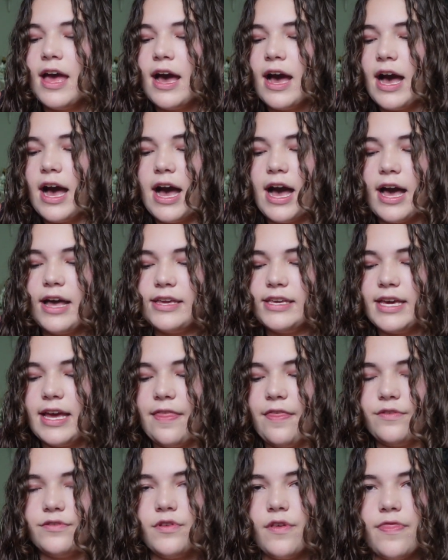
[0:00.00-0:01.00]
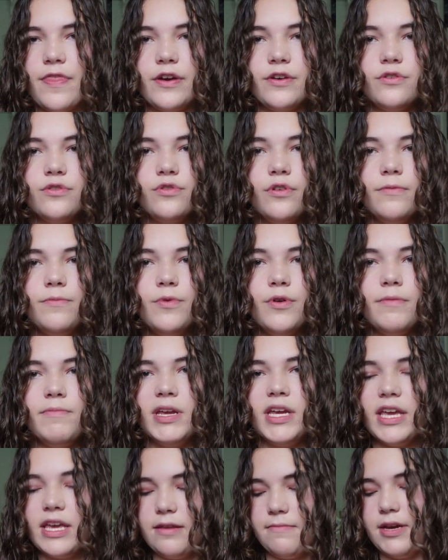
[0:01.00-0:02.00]
Yeah, there's a thunderstorm
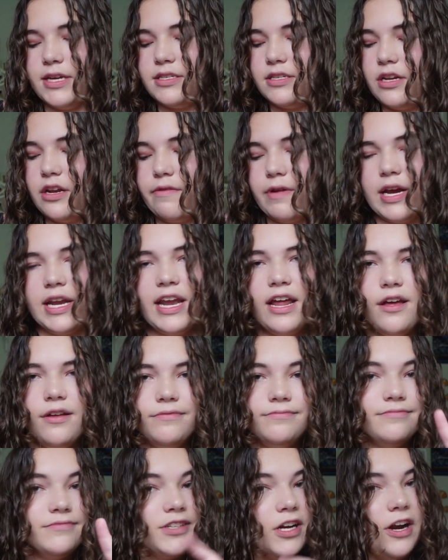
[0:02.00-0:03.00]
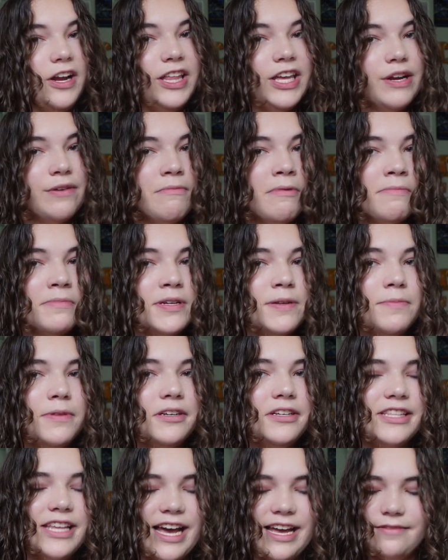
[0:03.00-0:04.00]
warning in my city right now. Carly, remember to
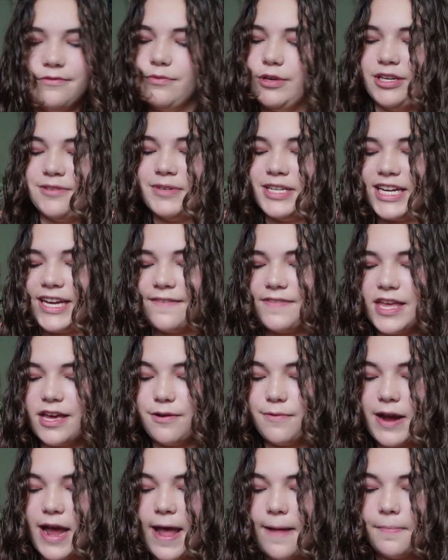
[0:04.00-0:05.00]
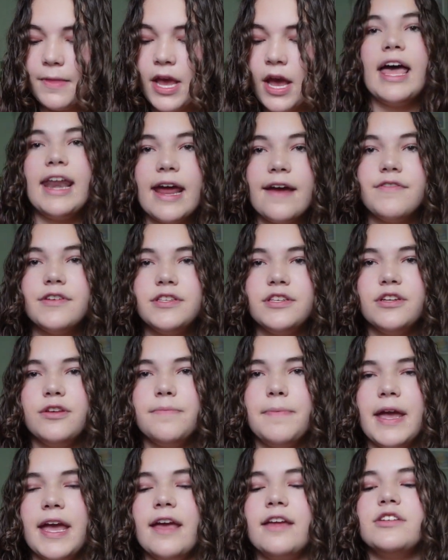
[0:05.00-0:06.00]
blur that. We don't want to give that away. And every single
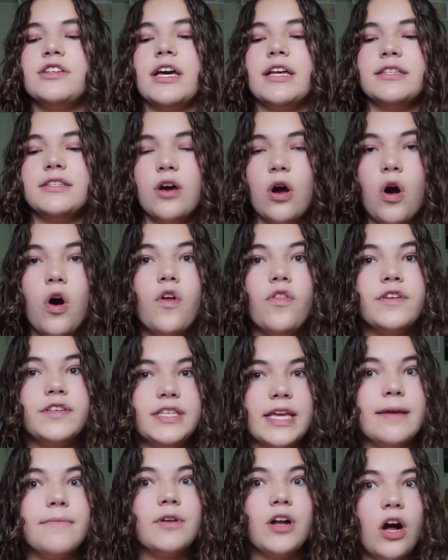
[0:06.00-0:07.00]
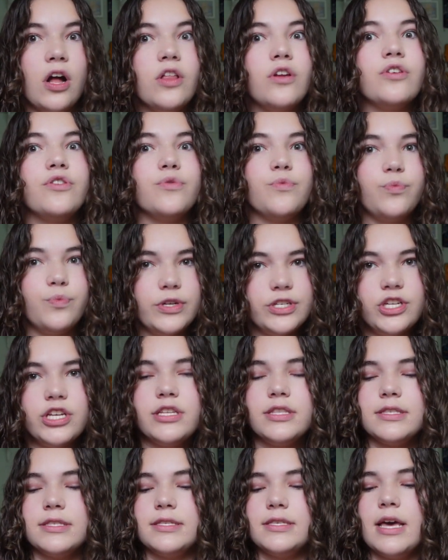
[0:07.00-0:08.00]
page has all the same colored
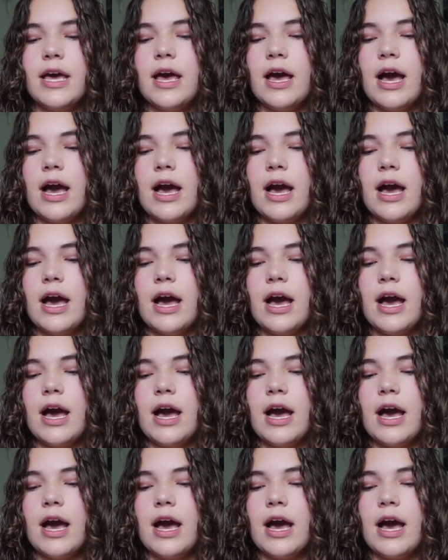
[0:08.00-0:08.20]
widgets.